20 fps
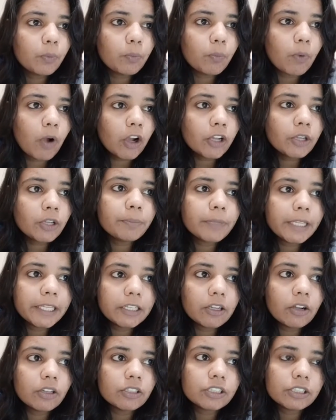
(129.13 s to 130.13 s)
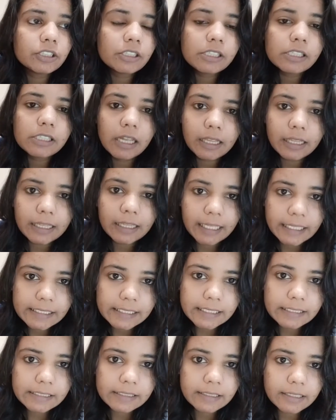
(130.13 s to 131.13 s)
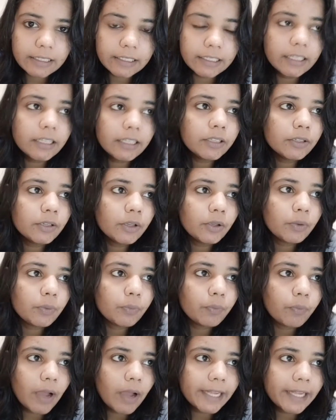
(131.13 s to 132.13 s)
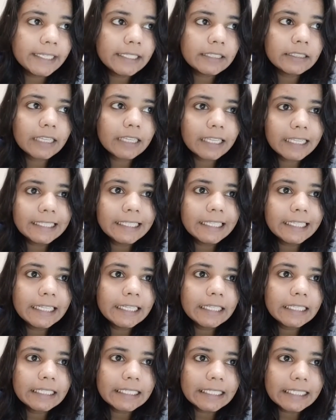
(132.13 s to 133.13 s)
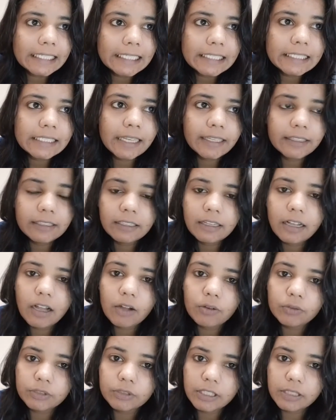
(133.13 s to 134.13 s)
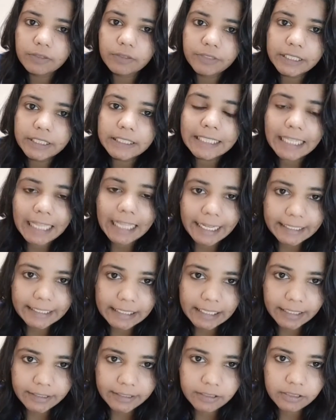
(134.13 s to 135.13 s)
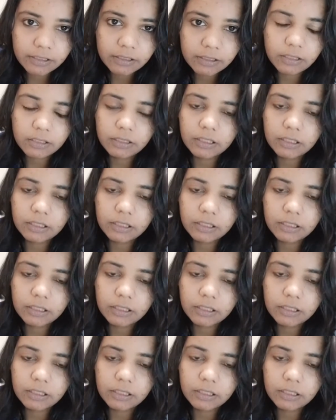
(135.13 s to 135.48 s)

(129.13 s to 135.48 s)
what precautions are necessary while drilling is encountered with trachylites?